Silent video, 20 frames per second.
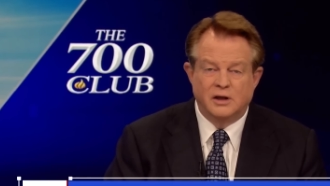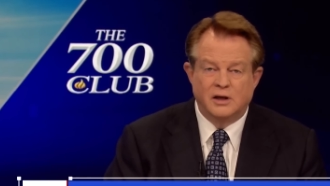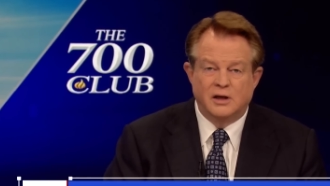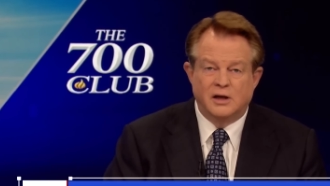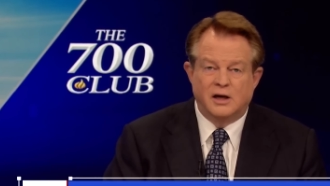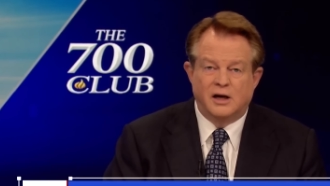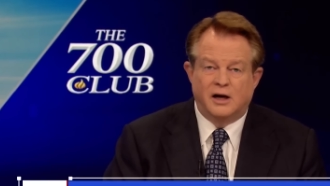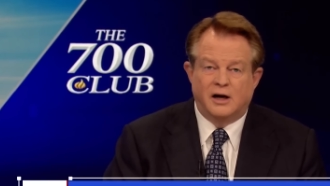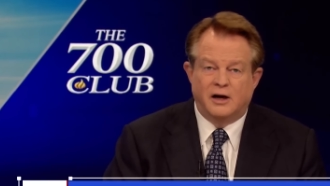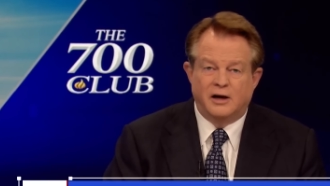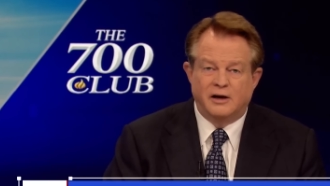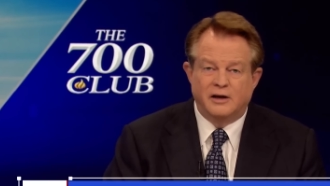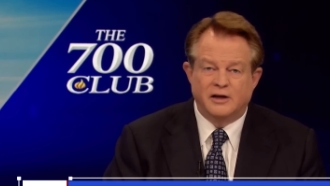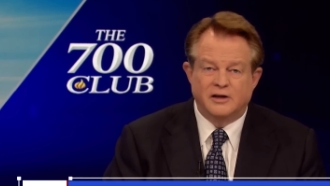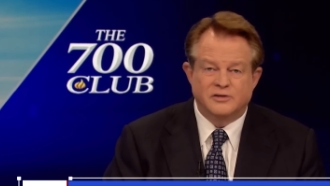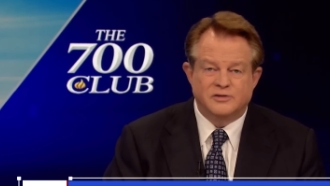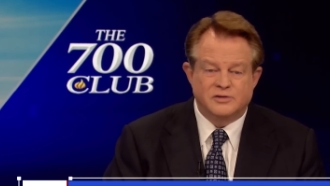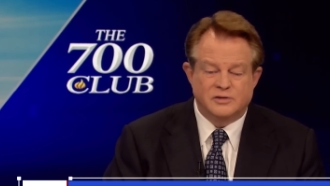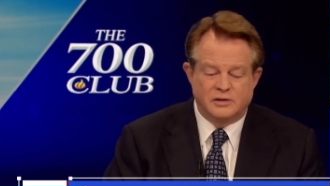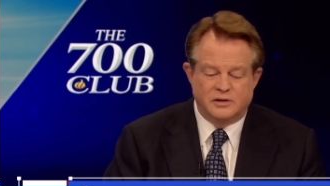Mm. Uh,
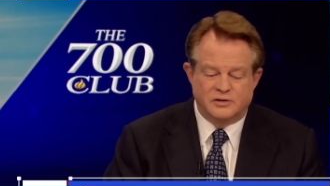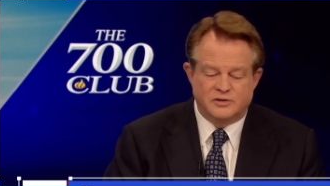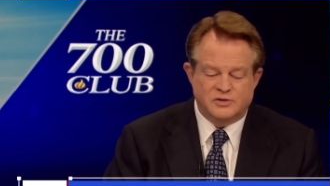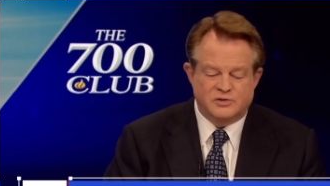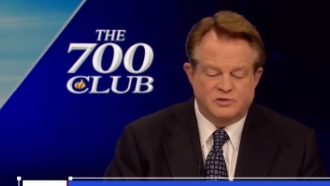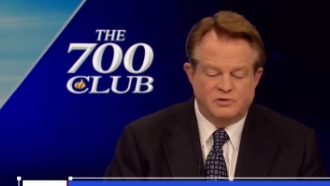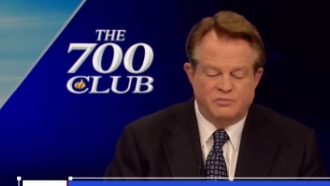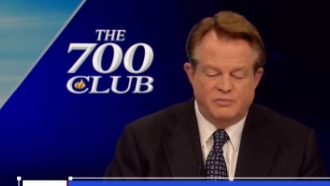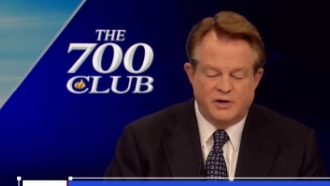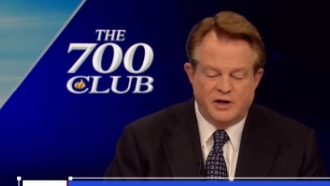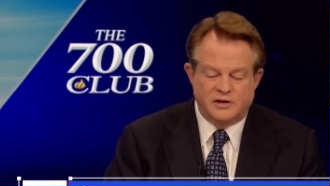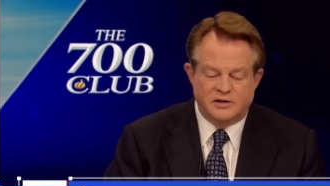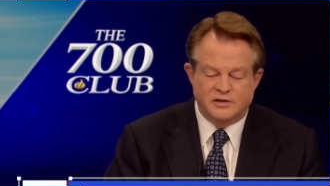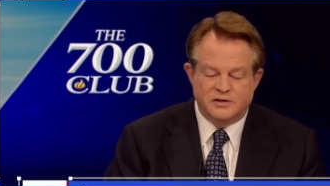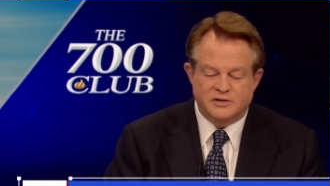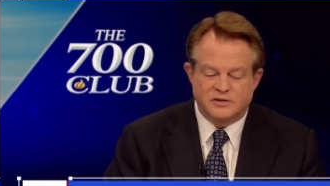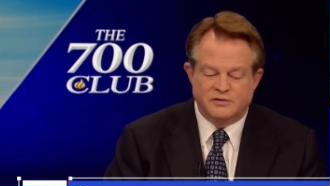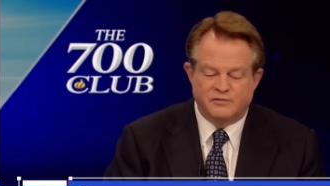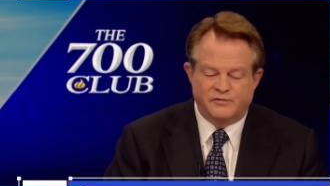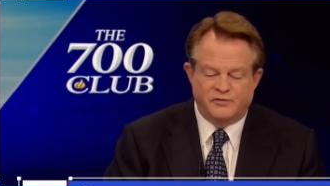it's, it's
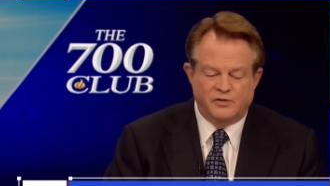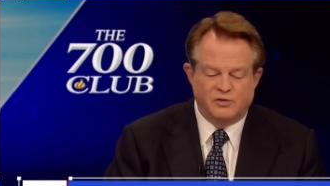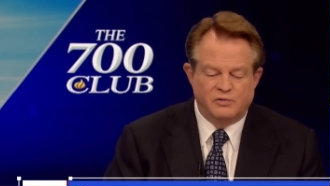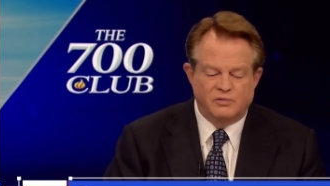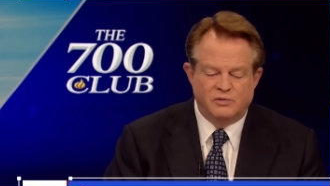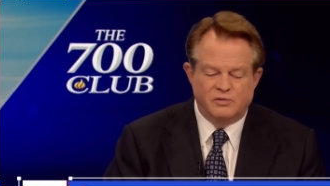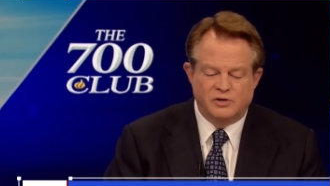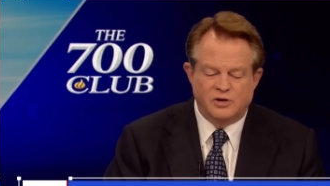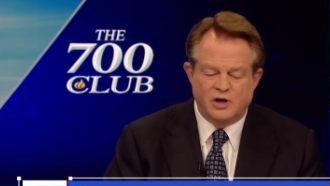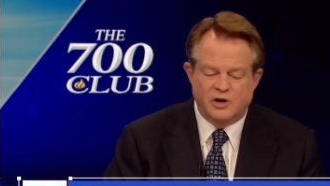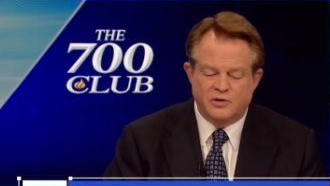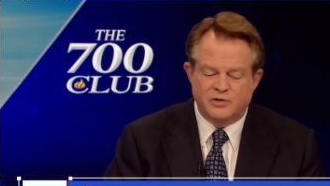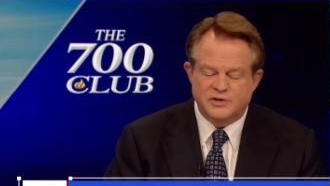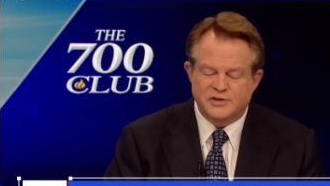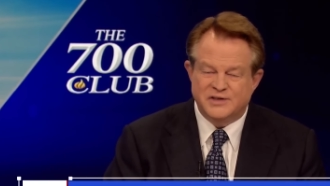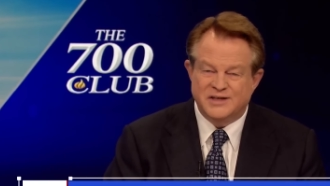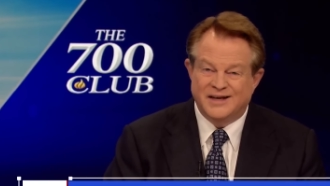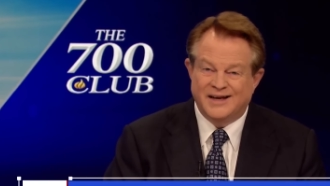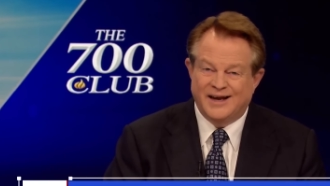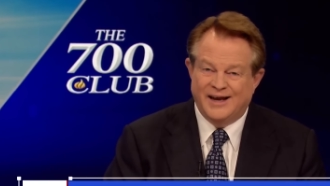tremendous. If you're
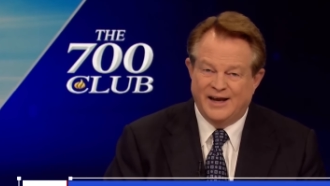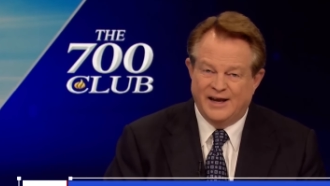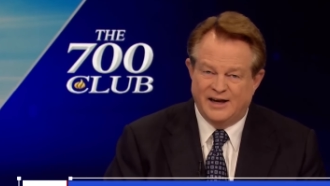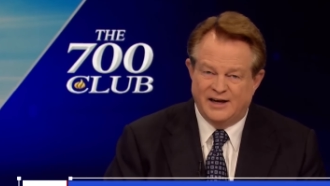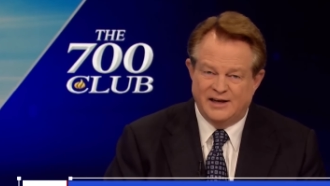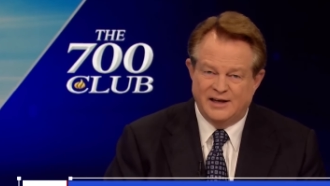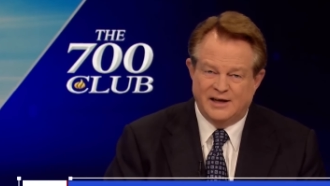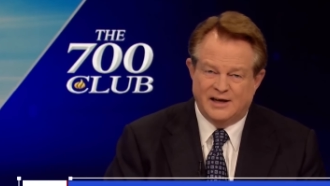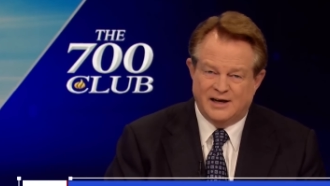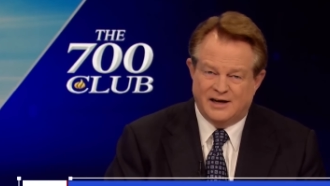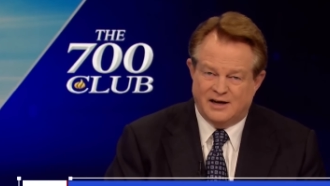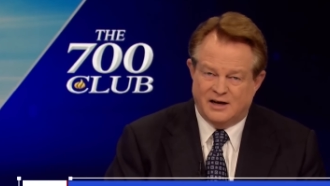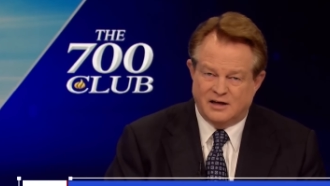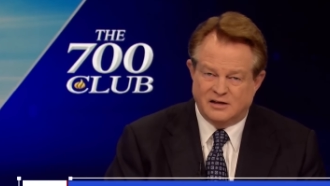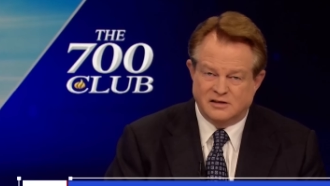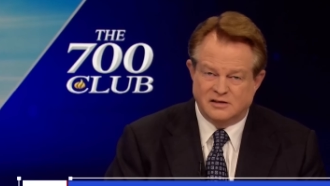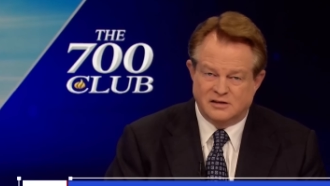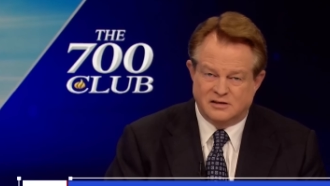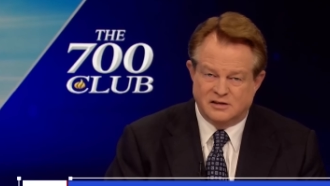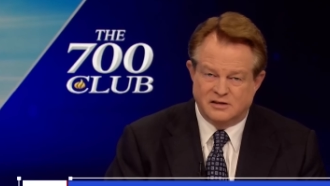noticing any
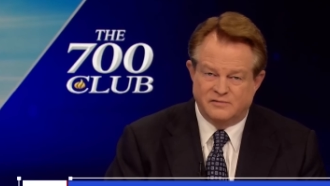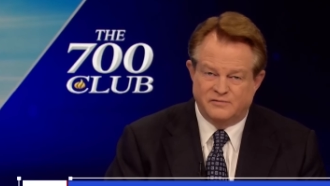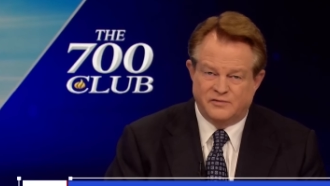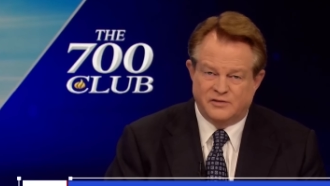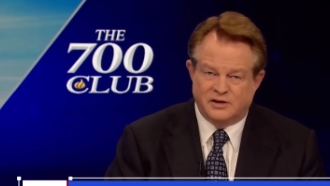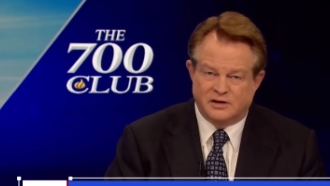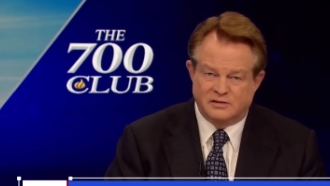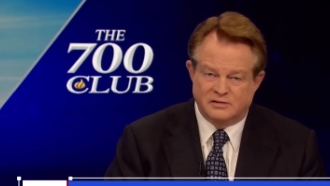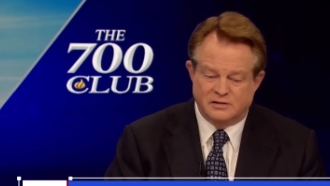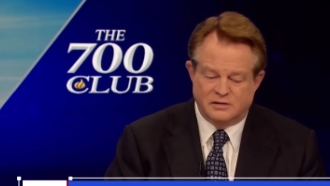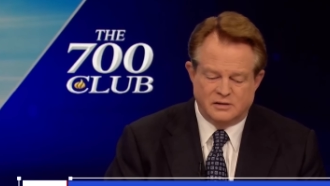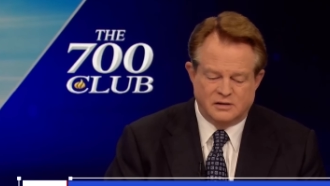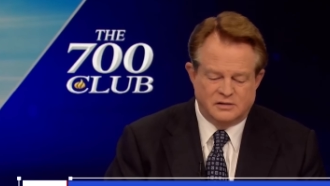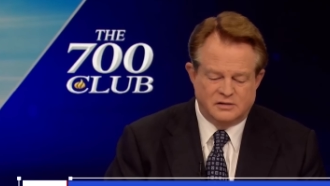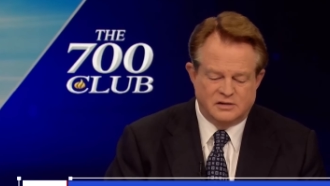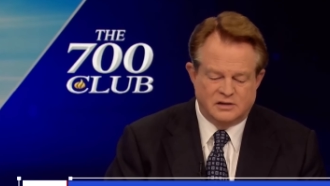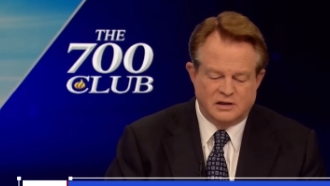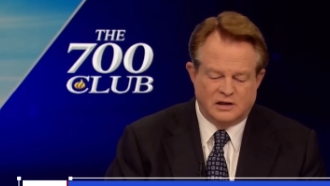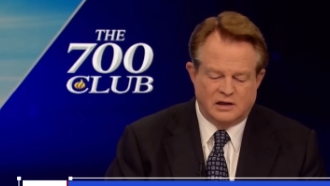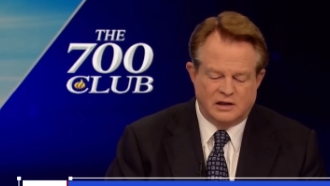cognitive de uh,
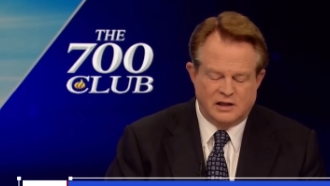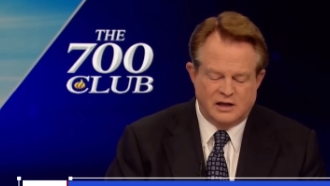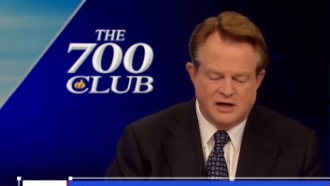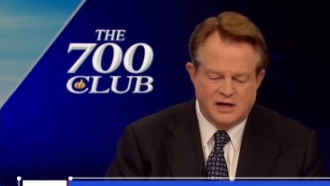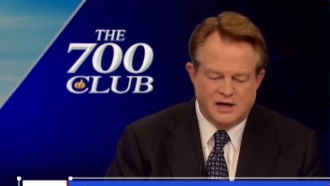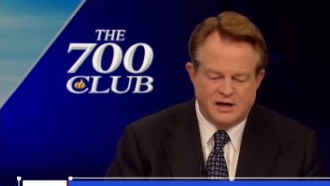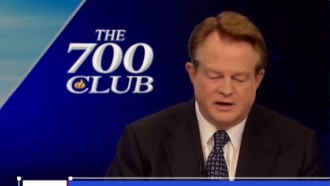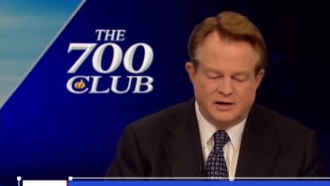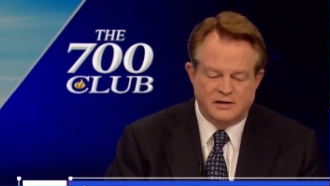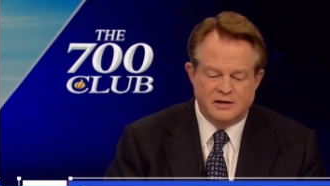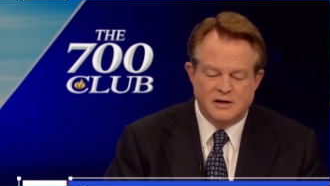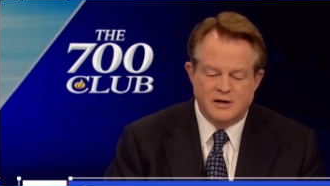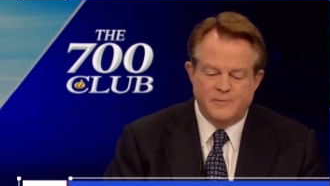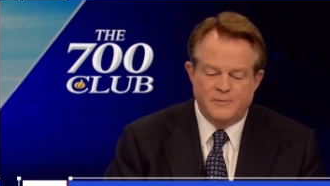decline,